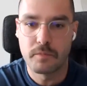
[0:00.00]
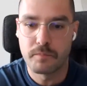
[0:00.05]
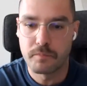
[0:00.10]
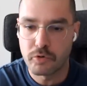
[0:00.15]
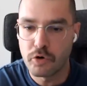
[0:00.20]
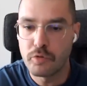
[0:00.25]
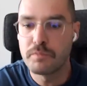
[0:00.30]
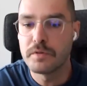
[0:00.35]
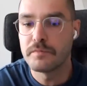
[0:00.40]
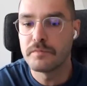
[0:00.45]

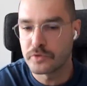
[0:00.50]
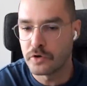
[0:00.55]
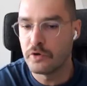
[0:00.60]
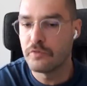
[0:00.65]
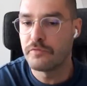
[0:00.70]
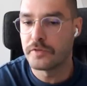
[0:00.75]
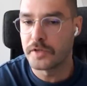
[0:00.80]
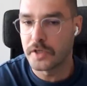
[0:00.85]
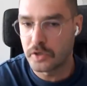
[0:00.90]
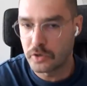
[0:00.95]
problems
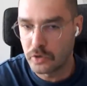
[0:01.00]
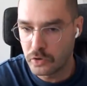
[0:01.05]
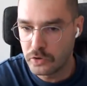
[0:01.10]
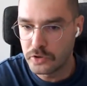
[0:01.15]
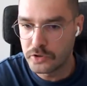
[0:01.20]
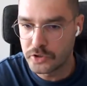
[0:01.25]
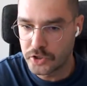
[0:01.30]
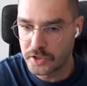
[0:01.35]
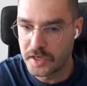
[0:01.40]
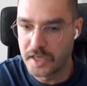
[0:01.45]
of
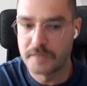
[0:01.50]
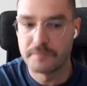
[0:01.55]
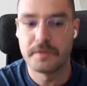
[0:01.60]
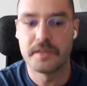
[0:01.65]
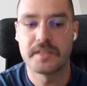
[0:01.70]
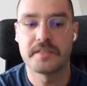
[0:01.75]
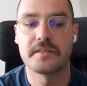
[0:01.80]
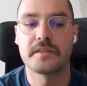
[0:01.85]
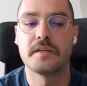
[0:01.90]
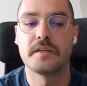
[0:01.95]
ecology, at
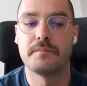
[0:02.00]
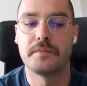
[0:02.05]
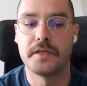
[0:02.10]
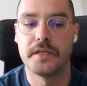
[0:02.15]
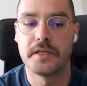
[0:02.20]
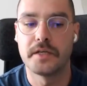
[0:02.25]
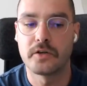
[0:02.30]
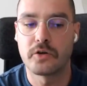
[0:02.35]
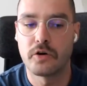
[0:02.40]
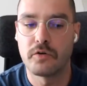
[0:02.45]
basically
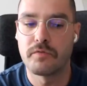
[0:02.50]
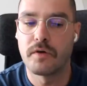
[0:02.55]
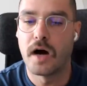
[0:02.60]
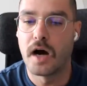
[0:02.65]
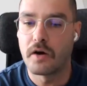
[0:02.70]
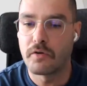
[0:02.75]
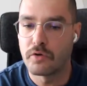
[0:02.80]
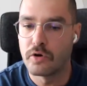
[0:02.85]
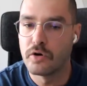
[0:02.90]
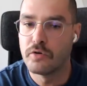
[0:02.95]
being of
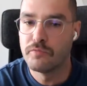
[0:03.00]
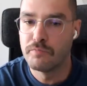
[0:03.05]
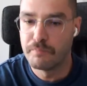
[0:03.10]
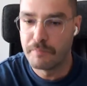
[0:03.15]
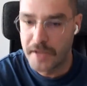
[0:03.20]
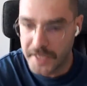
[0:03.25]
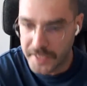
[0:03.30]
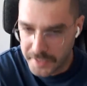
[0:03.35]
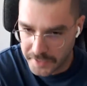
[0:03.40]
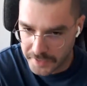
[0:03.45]
our own
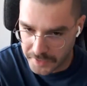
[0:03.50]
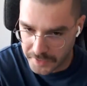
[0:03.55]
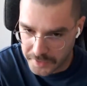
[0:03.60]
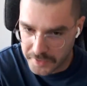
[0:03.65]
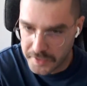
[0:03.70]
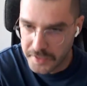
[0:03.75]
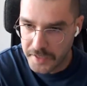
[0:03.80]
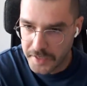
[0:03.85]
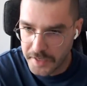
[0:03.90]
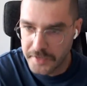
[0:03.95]
making,